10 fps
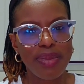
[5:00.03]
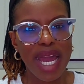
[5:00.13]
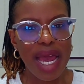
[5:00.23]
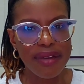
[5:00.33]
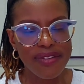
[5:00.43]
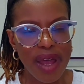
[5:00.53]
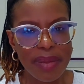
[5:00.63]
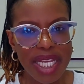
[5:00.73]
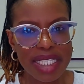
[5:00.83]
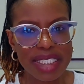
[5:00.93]
might have
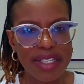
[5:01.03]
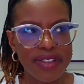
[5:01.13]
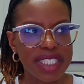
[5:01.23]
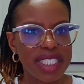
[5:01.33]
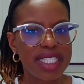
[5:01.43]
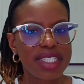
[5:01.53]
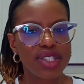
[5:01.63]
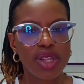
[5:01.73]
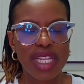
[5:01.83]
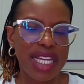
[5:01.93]
family
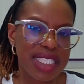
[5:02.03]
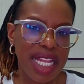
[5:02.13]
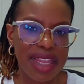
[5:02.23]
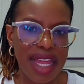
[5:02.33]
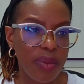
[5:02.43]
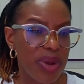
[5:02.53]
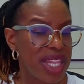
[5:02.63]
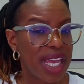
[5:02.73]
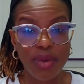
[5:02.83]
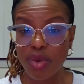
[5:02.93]
activities or things like that where they